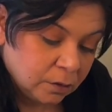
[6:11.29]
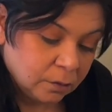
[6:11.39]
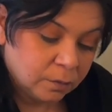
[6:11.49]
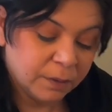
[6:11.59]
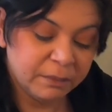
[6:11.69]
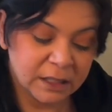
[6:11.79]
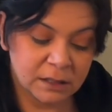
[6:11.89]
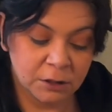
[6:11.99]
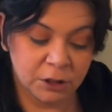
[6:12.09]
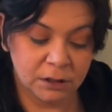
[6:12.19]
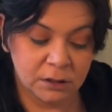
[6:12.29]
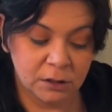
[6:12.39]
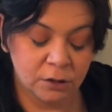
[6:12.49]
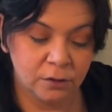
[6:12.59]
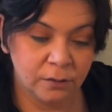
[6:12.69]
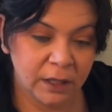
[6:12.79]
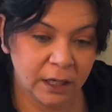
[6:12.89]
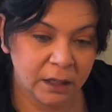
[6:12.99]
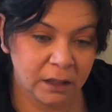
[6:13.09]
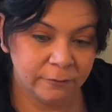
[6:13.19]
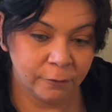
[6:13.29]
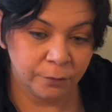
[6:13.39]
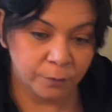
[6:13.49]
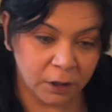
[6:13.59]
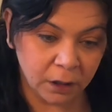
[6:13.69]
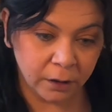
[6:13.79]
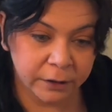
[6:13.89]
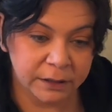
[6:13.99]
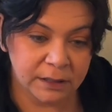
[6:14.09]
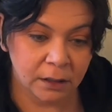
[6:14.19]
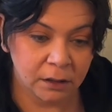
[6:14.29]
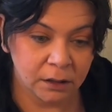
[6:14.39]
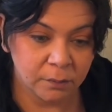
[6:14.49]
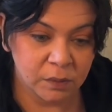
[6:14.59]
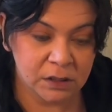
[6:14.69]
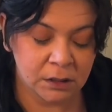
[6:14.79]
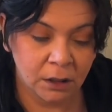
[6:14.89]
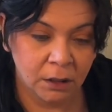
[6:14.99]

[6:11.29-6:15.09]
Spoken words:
what messages do you have, or what archetypes